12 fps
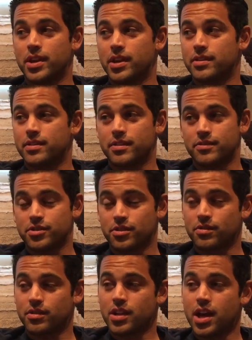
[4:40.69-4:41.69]
They've
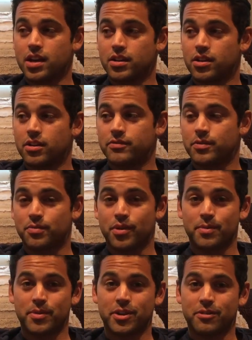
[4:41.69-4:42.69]
showed a lot of love to
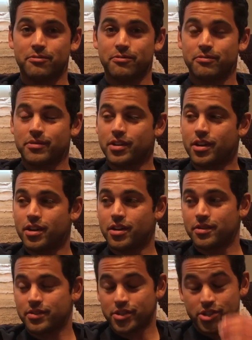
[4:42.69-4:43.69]
Primitive,
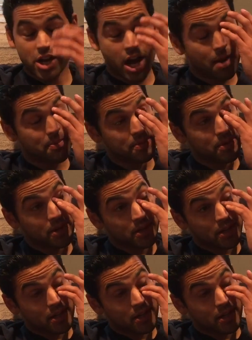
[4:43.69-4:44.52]
the shop.